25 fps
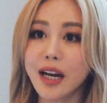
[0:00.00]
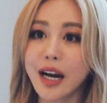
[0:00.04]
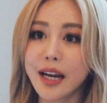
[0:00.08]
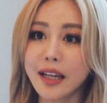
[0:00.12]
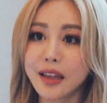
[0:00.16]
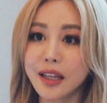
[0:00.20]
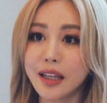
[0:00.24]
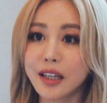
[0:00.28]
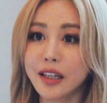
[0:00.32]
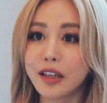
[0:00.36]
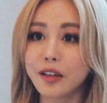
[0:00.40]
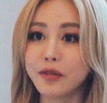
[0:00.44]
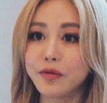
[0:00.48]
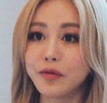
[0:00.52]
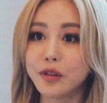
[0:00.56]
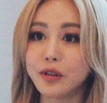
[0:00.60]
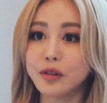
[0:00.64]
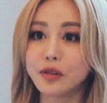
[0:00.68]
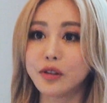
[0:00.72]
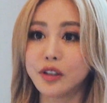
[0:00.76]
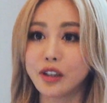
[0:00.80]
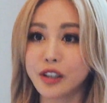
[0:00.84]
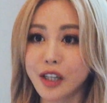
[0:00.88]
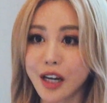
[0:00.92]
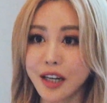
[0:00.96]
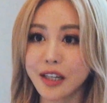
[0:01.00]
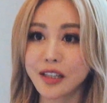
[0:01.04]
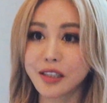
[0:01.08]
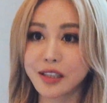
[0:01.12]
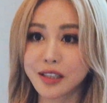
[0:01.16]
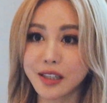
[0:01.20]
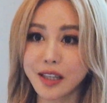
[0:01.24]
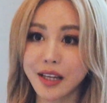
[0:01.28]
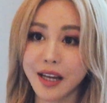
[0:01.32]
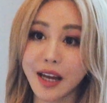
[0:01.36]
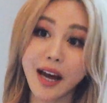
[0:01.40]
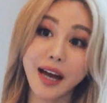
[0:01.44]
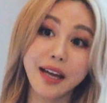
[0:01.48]
I think if you
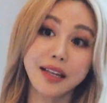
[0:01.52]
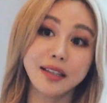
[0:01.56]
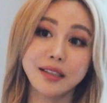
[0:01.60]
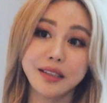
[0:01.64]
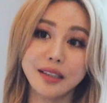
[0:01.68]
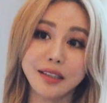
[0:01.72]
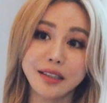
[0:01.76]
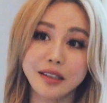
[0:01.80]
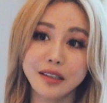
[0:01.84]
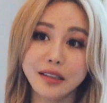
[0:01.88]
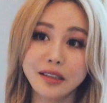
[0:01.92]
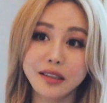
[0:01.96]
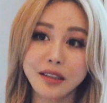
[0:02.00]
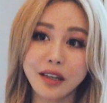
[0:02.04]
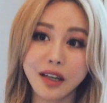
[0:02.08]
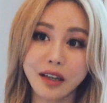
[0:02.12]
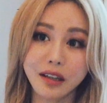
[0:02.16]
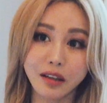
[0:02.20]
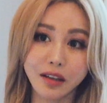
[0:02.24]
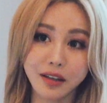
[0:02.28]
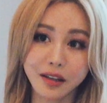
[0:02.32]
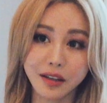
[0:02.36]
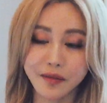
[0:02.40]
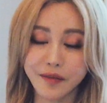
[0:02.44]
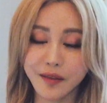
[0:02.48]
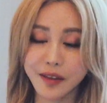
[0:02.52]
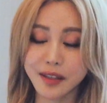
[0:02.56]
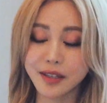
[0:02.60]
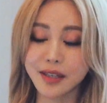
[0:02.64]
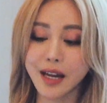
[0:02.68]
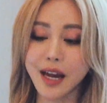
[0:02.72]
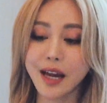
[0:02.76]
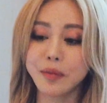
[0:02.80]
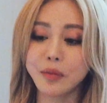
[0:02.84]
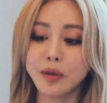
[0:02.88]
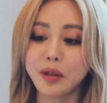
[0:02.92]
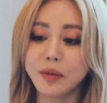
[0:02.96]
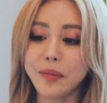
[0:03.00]
judge the idea, a lot of the
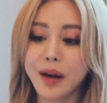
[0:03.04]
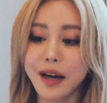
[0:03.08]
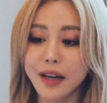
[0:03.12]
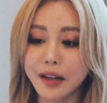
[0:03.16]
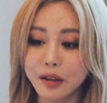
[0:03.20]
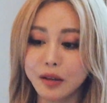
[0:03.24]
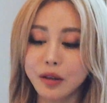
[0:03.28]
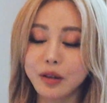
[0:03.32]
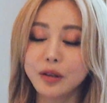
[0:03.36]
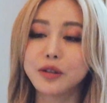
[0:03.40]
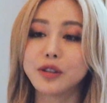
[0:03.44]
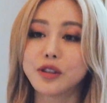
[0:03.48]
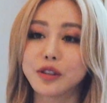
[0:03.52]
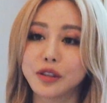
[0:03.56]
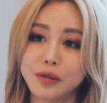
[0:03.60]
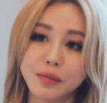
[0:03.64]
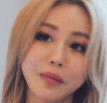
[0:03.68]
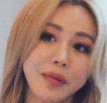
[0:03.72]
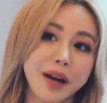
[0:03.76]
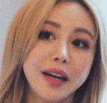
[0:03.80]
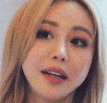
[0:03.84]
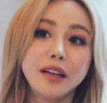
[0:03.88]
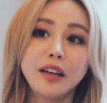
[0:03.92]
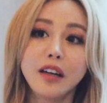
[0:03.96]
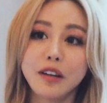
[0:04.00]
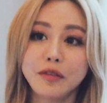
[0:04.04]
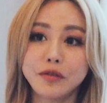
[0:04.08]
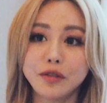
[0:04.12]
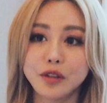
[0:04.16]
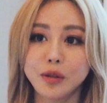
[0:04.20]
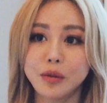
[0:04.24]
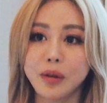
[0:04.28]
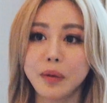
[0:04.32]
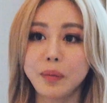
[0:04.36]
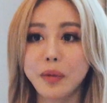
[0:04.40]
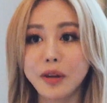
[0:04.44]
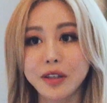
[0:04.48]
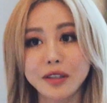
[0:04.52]
time you might close your mind off
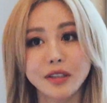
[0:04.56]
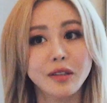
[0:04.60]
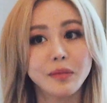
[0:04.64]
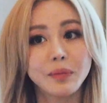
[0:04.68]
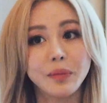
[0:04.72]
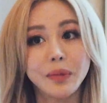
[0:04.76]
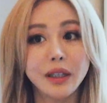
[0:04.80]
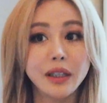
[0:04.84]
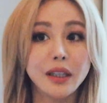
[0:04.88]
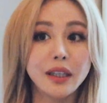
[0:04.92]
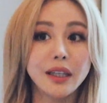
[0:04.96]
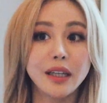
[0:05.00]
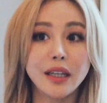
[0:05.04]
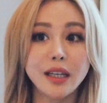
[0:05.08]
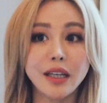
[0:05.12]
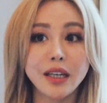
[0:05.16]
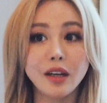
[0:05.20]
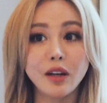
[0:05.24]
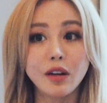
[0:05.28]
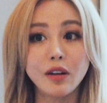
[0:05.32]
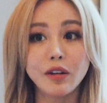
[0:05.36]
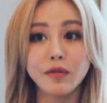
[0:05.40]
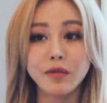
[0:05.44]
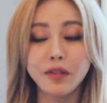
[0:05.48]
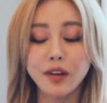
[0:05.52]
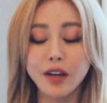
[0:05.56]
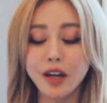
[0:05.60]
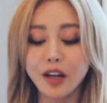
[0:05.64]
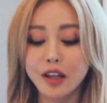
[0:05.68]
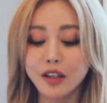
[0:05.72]
to a possibility of